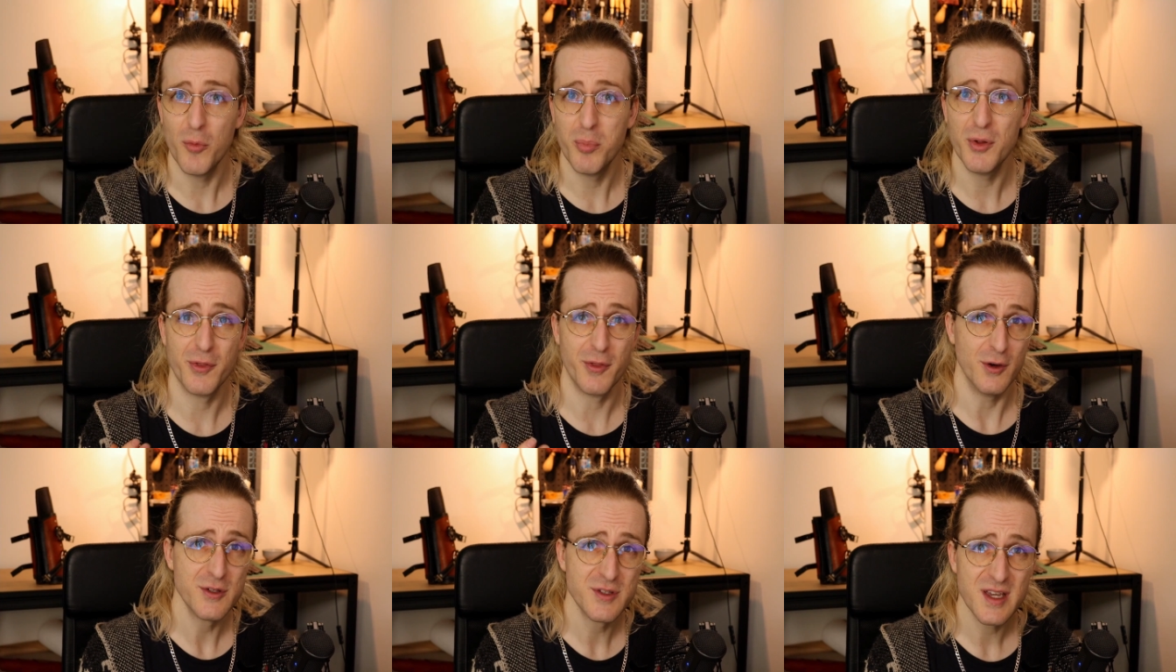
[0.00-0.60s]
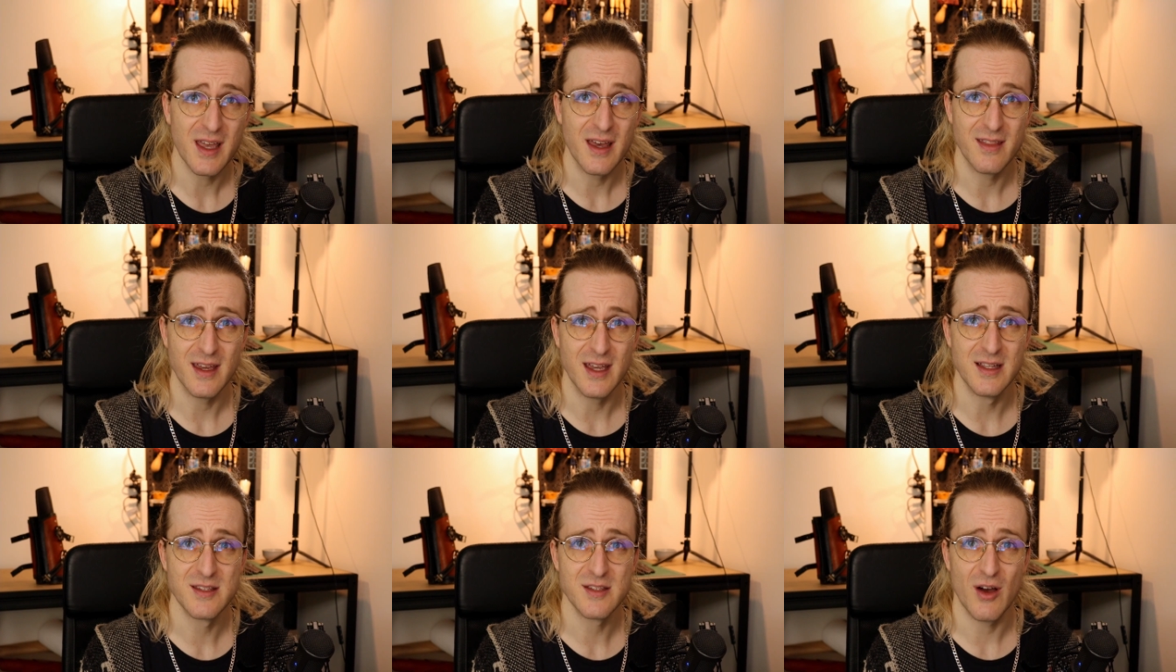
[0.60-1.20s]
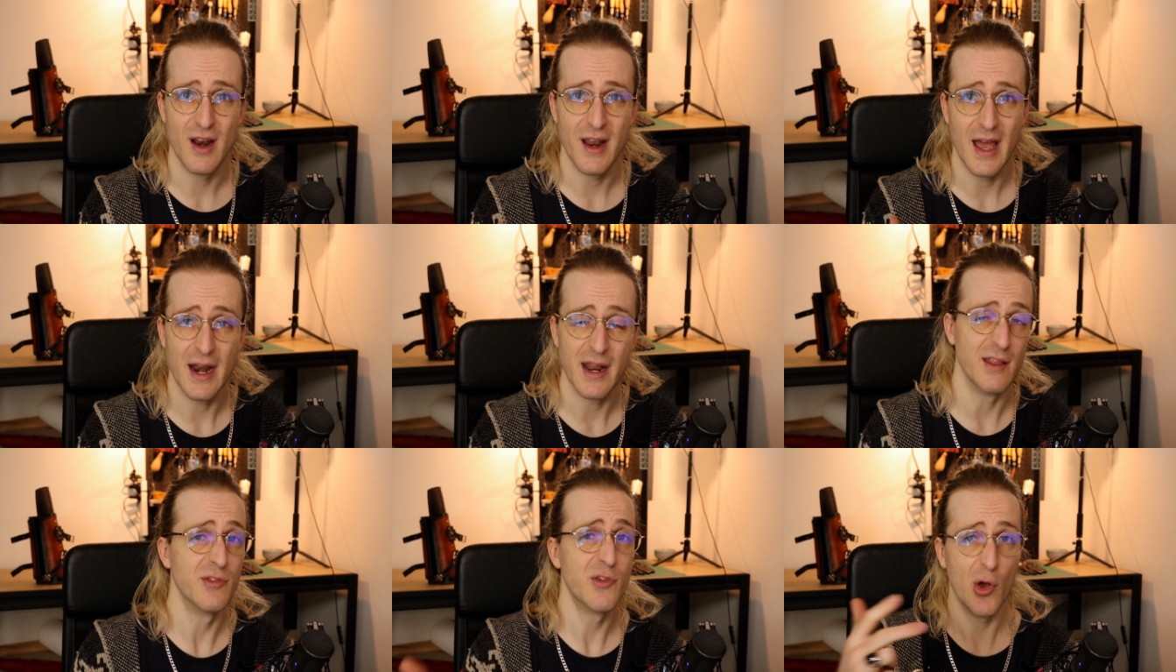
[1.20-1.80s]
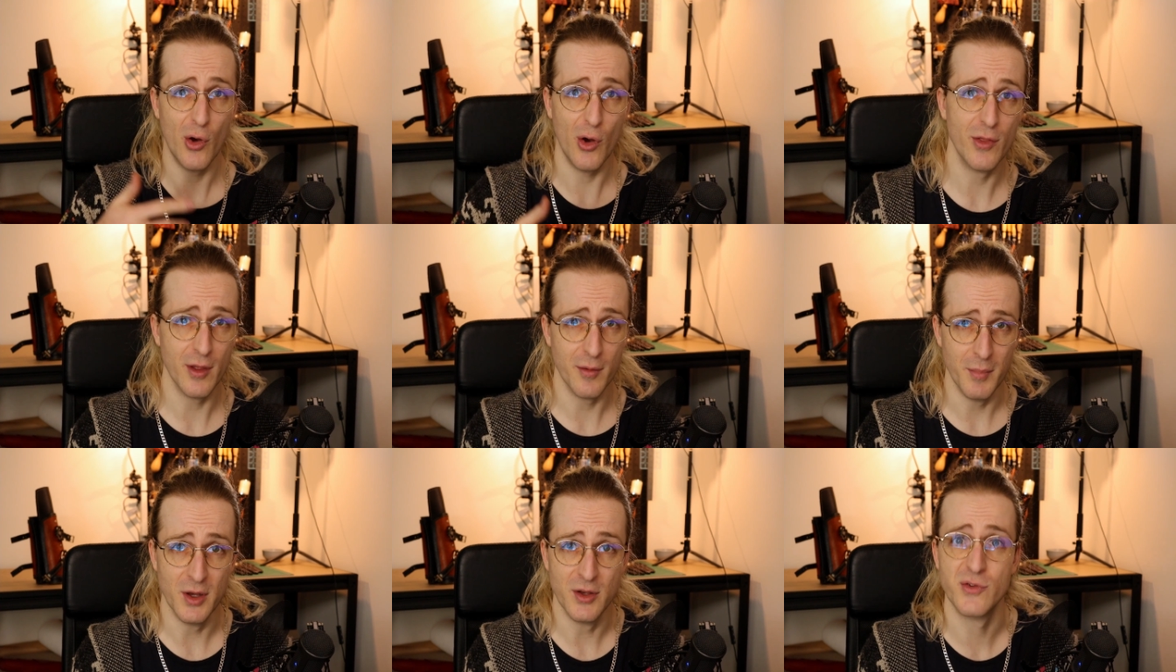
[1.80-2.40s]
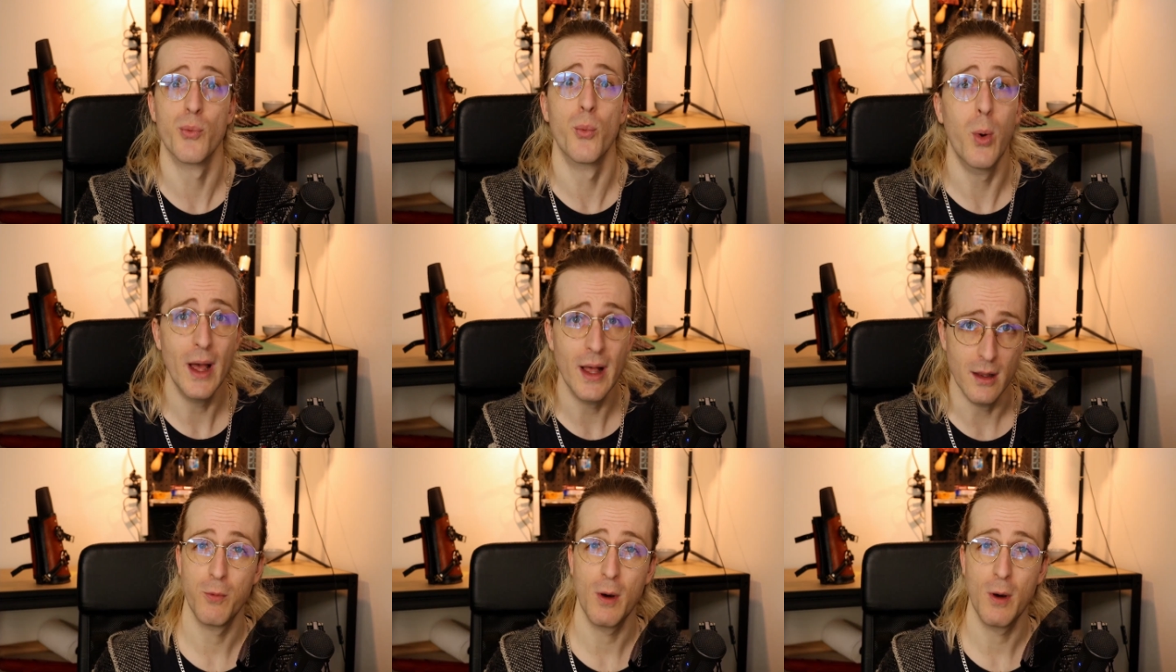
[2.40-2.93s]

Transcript: I'll put those together inside out and turn them as well.